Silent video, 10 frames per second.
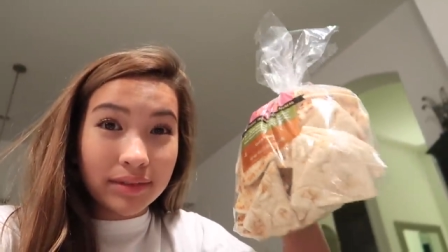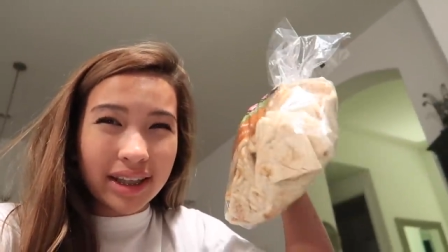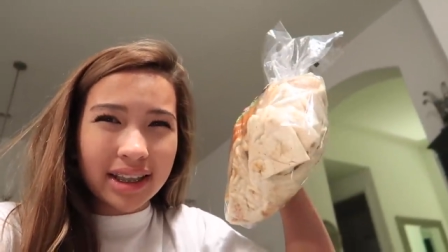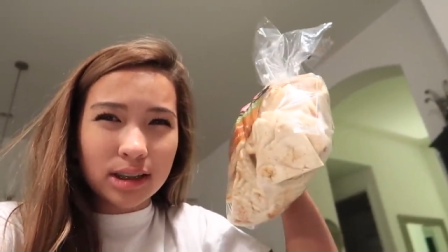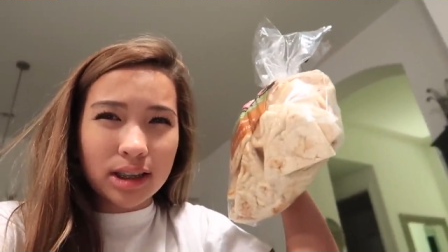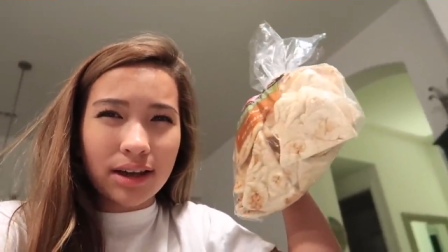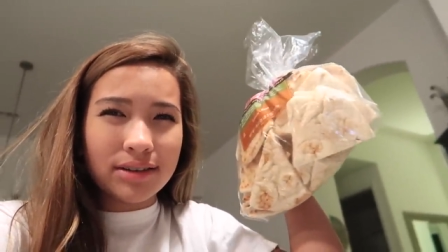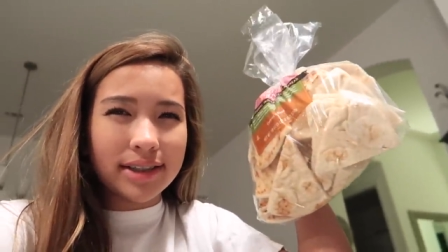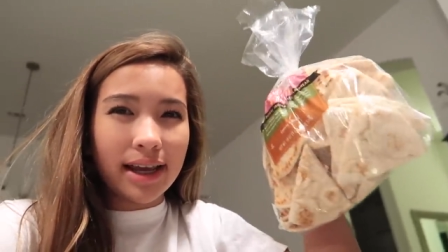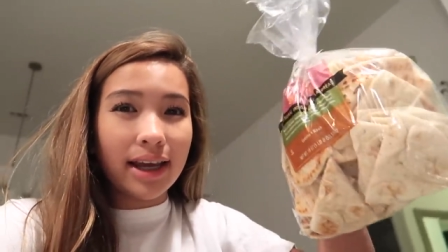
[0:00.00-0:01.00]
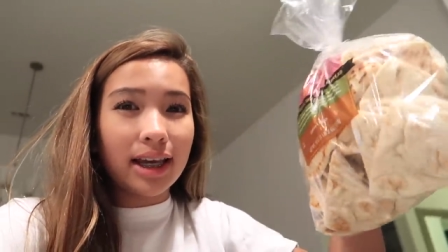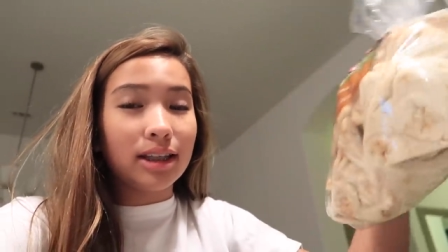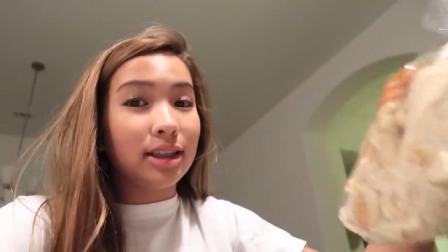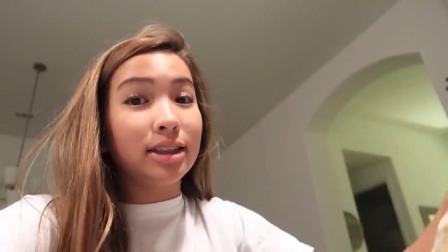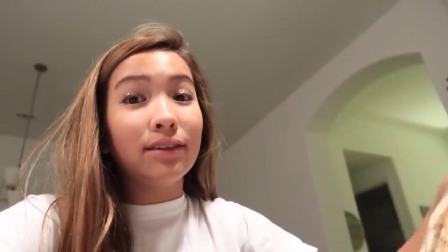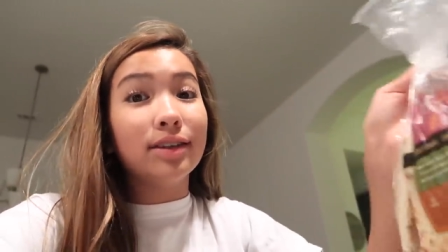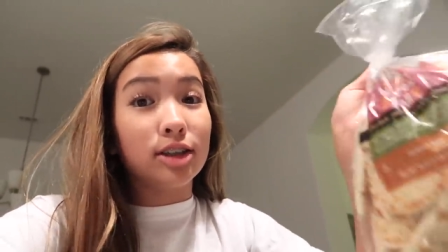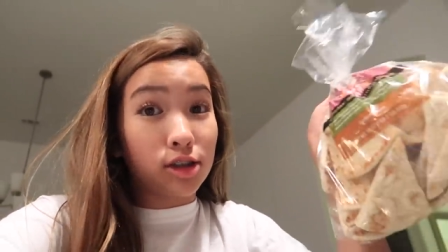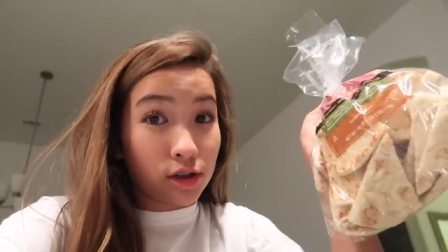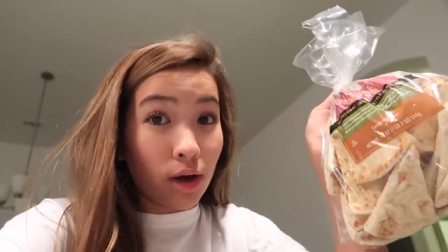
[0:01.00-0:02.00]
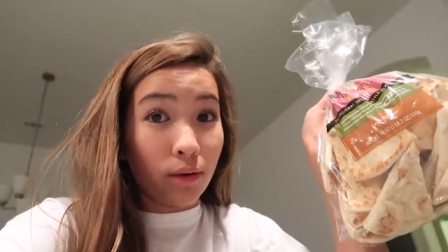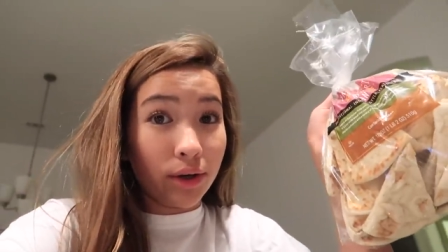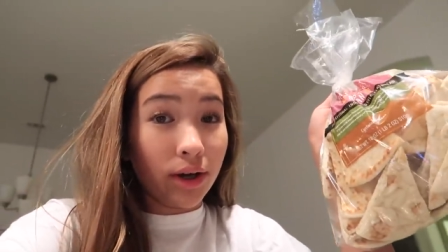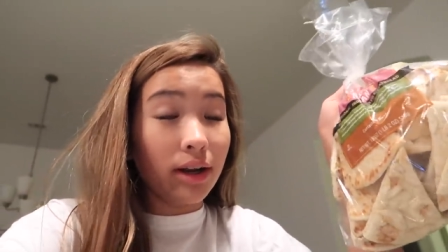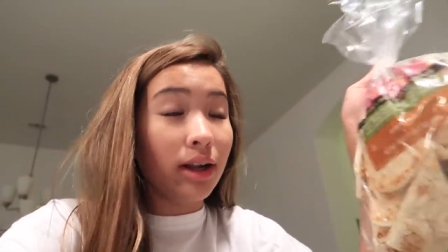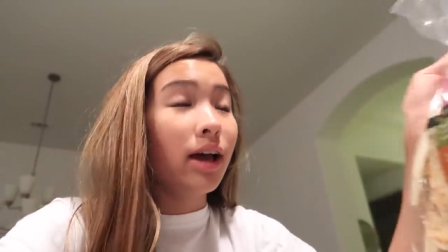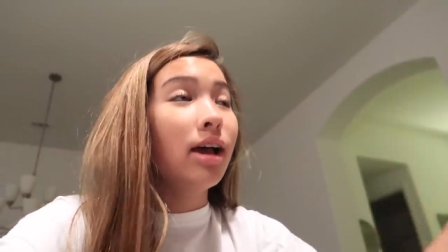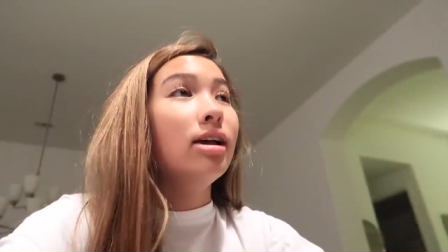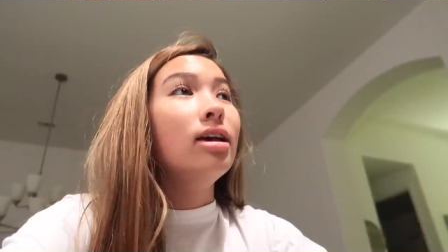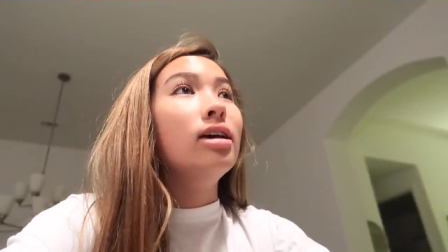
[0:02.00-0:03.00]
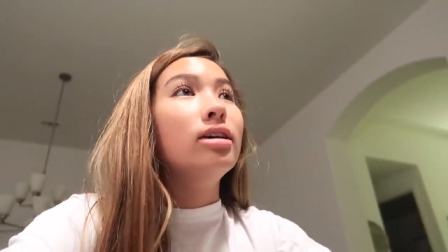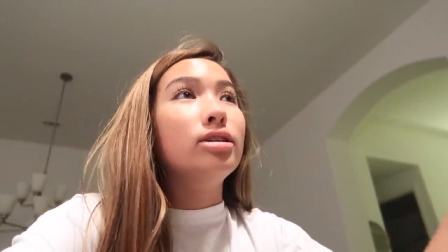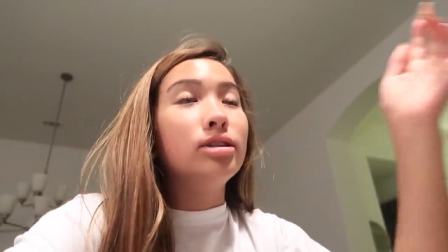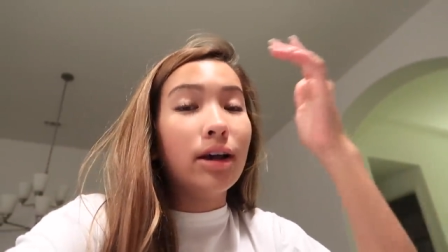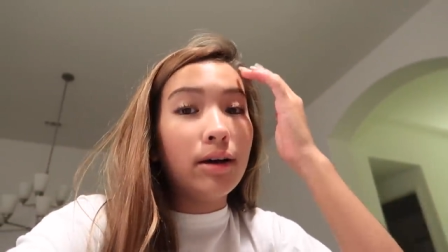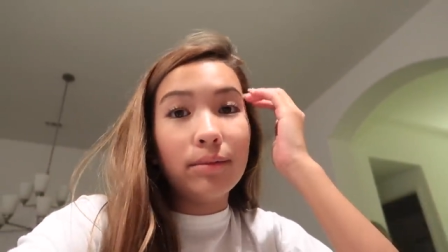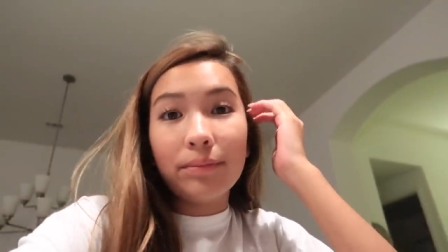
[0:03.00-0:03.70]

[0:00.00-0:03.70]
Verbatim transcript: I think that's how you say it. This stuff is so good. So